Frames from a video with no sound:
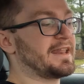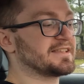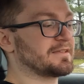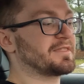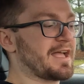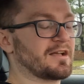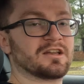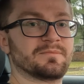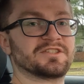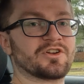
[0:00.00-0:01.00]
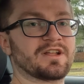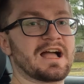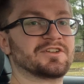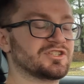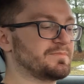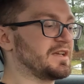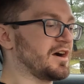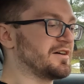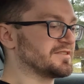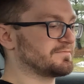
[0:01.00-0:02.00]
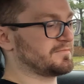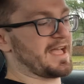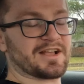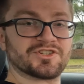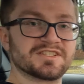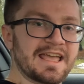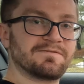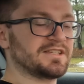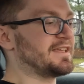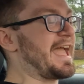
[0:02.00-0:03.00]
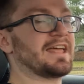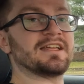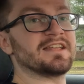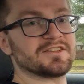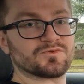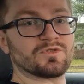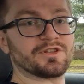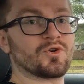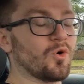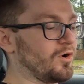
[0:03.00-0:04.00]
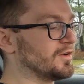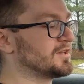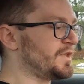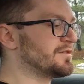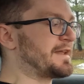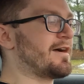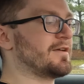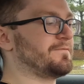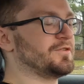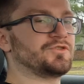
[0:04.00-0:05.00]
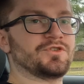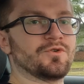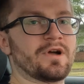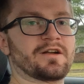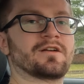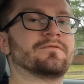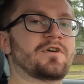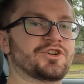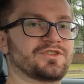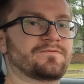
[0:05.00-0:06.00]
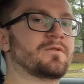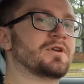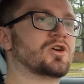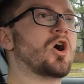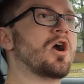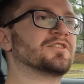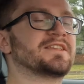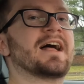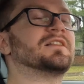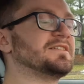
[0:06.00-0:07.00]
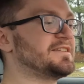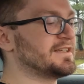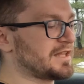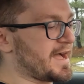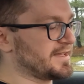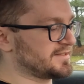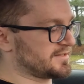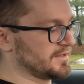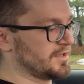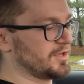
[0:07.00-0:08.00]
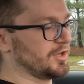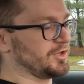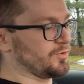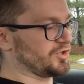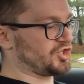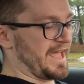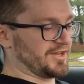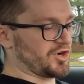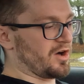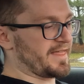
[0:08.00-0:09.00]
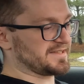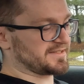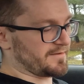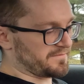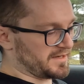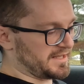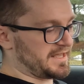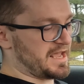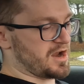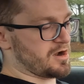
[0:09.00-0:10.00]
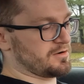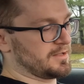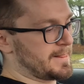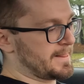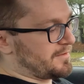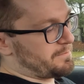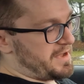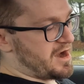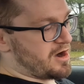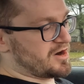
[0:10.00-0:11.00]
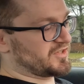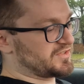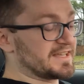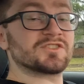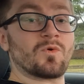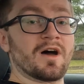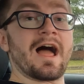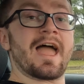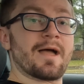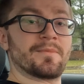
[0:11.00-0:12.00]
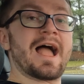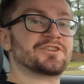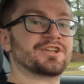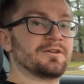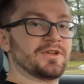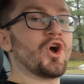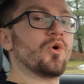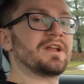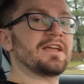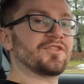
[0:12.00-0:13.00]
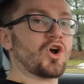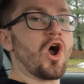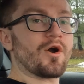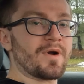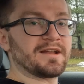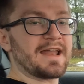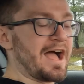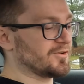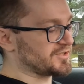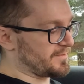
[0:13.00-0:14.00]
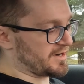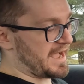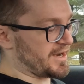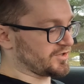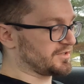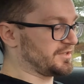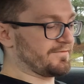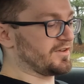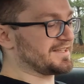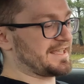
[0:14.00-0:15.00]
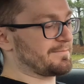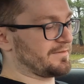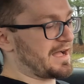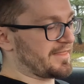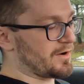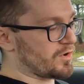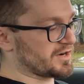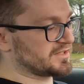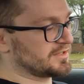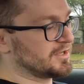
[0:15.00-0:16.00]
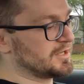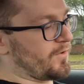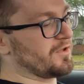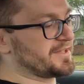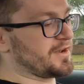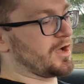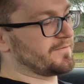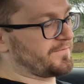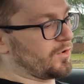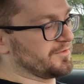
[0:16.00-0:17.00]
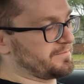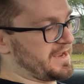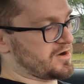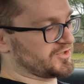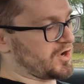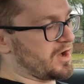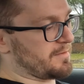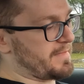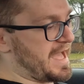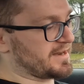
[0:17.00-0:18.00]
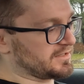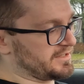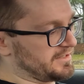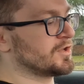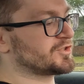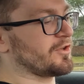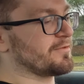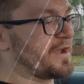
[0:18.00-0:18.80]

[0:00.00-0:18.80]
it is something I'm going to be turning on just because the extra safety, and it is really cool. Now, if you do a conversion from your car to LED lights, you would change all that stuff in here. Mirrors, this one I am actually going to be coding in the car right now, so I'm going to kind of give you an example of how that works. Fold and unfold mirrors automatically. So the